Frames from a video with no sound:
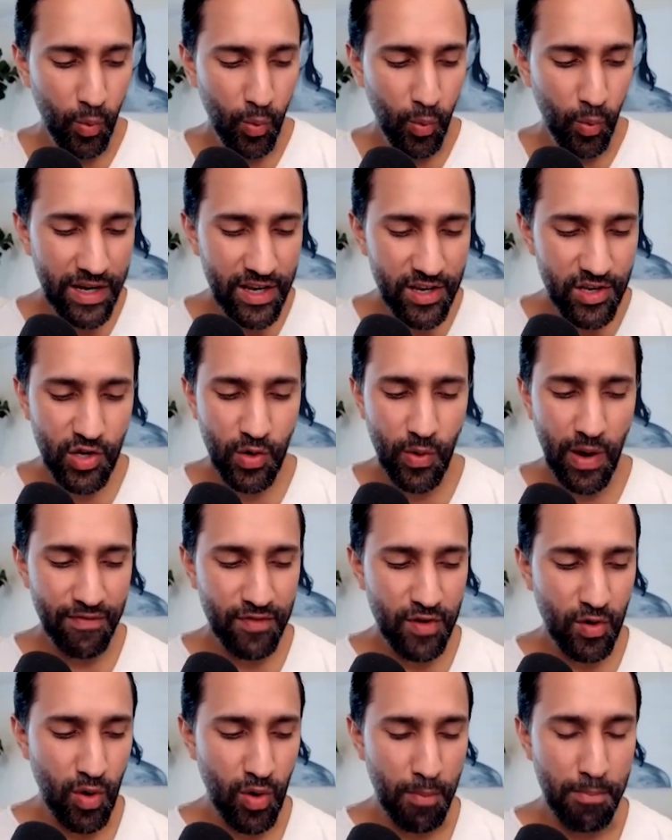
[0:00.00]
what did you
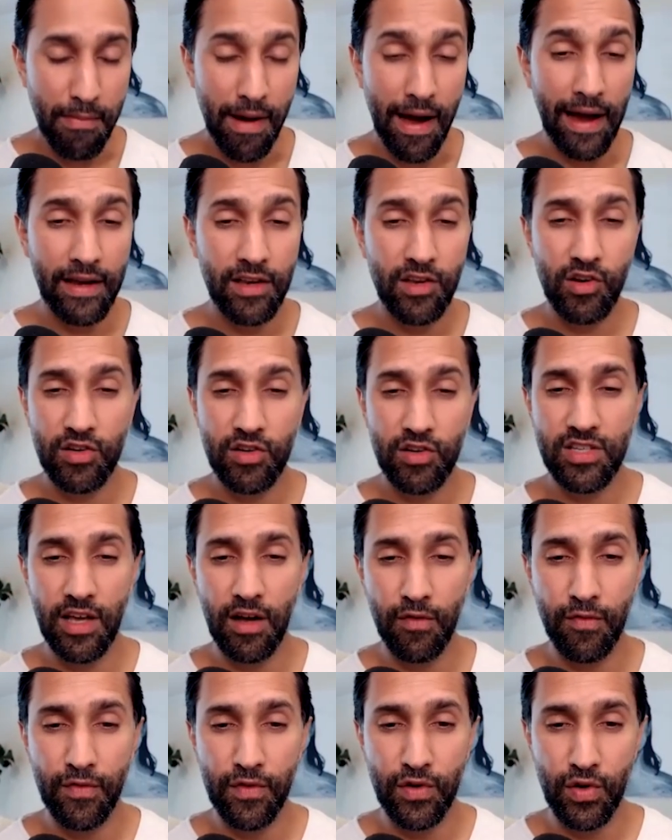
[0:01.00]
have to remind
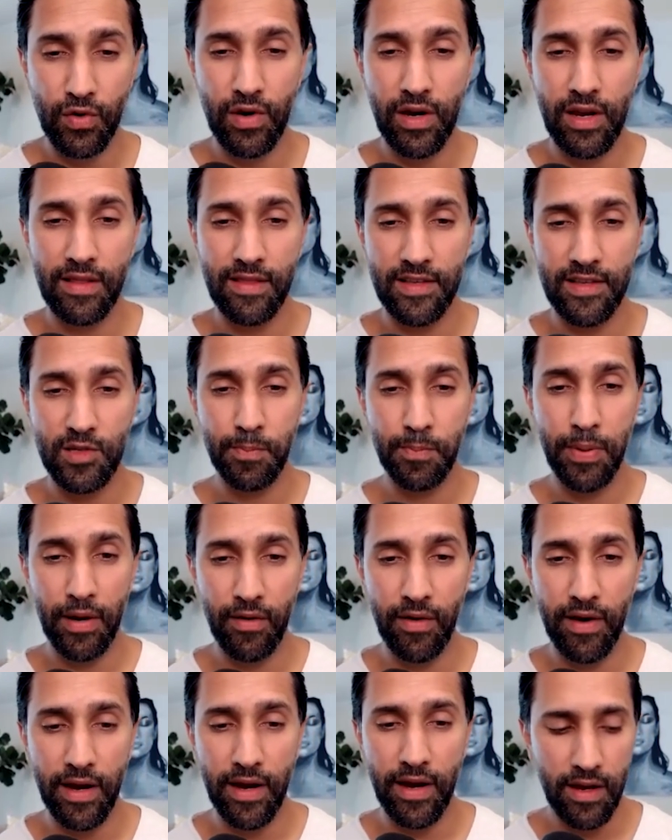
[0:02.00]
yourself during this
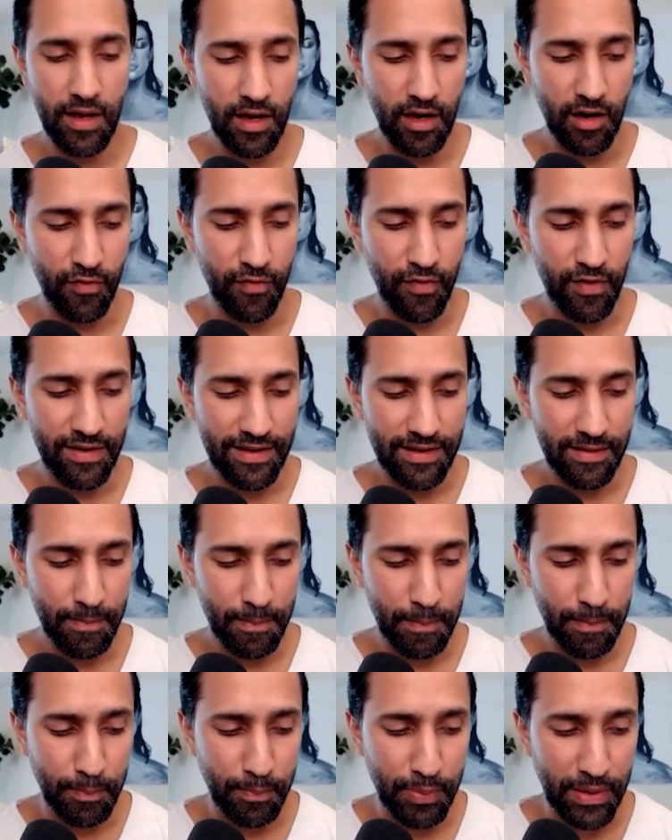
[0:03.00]
period of
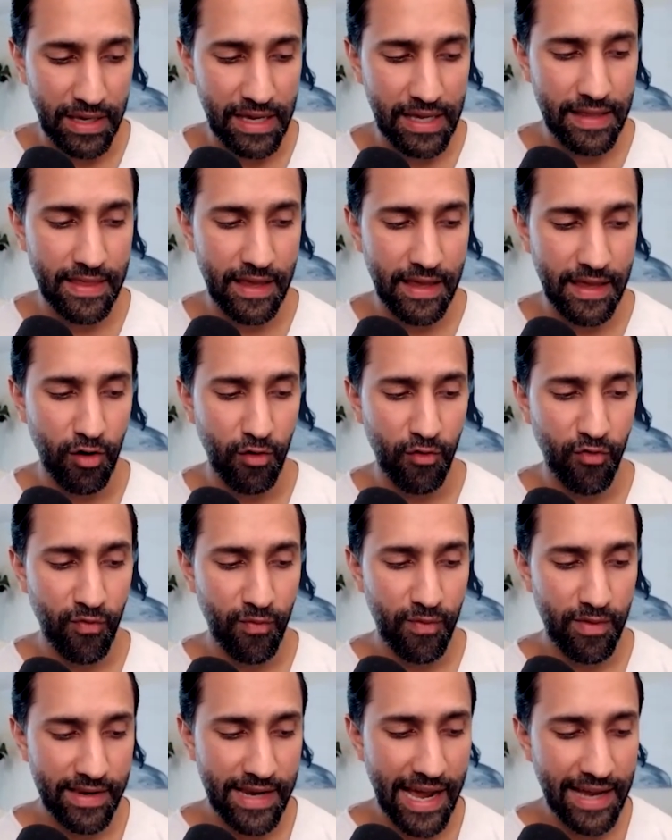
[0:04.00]
being there
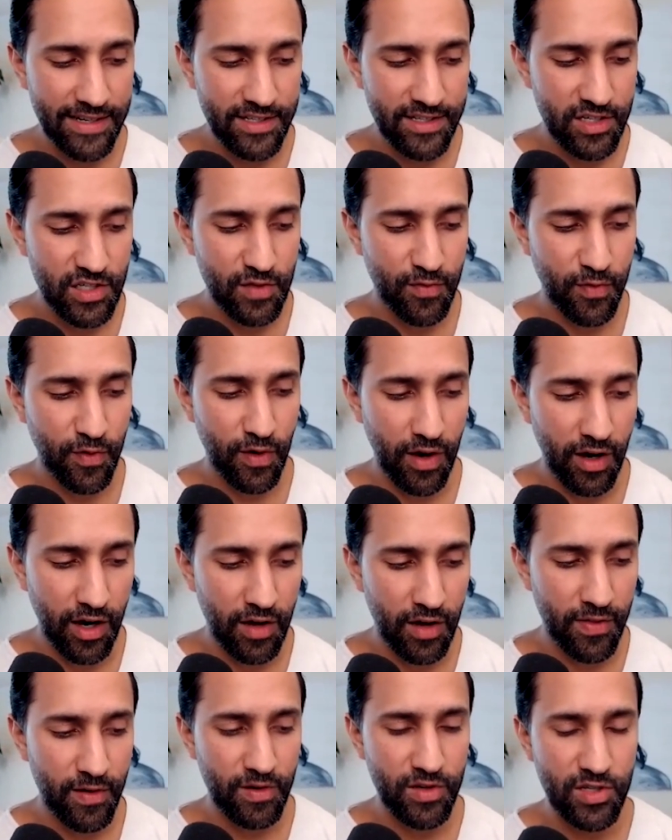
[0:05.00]
not just for
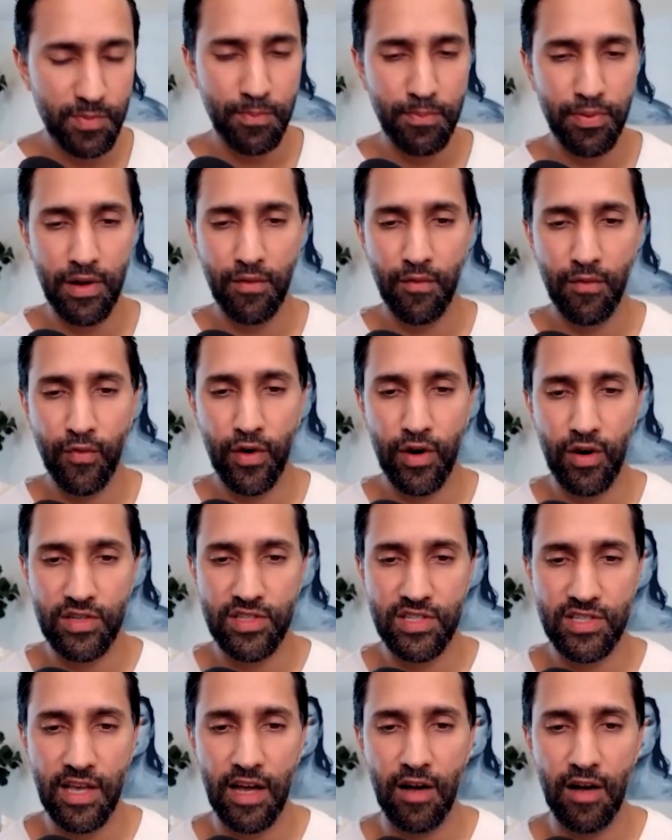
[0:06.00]
others but for
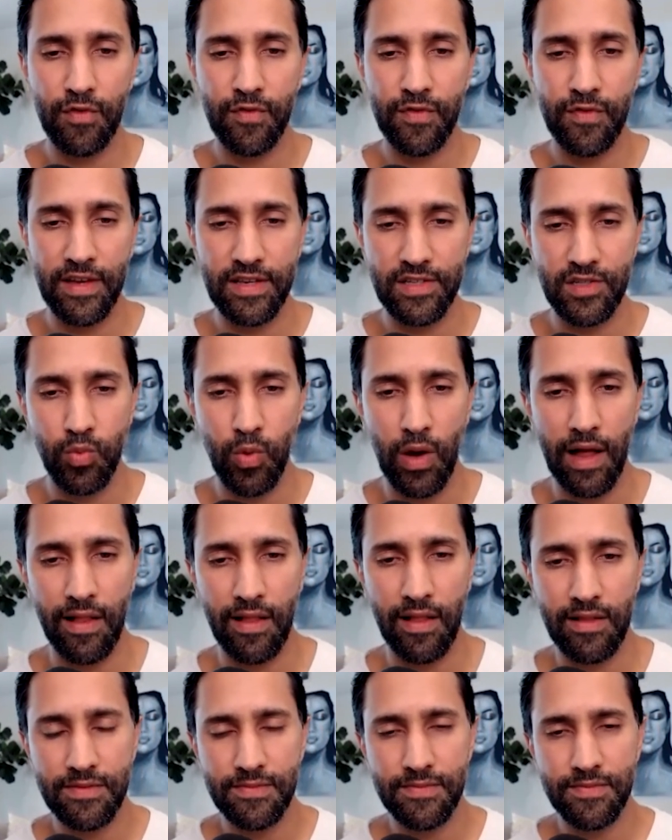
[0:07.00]
yourself as
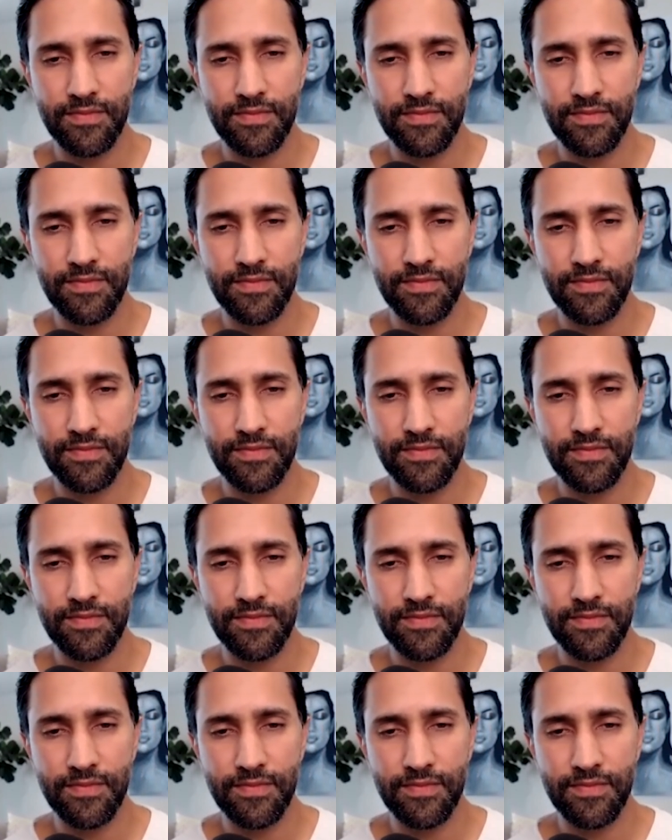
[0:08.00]
well